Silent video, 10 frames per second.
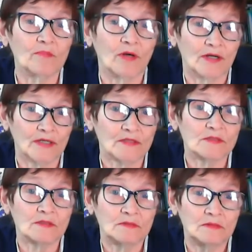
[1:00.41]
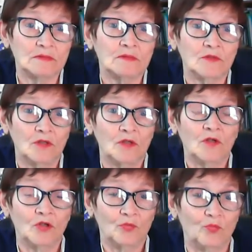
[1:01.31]
bodies
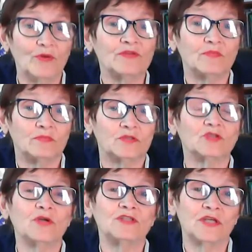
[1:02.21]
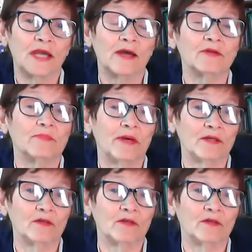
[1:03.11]
with stressing out about a